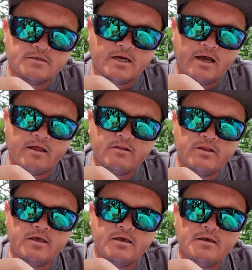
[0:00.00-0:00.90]
I
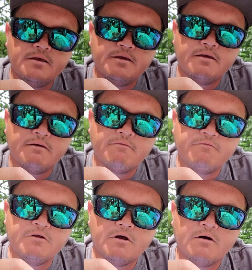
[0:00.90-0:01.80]
leave,
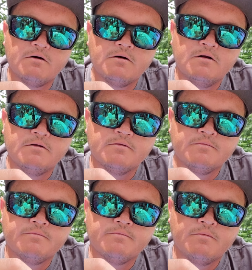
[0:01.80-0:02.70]

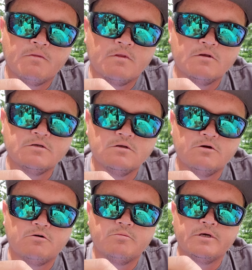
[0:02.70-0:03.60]
just a
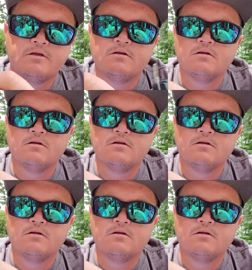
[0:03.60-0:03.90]
little bit,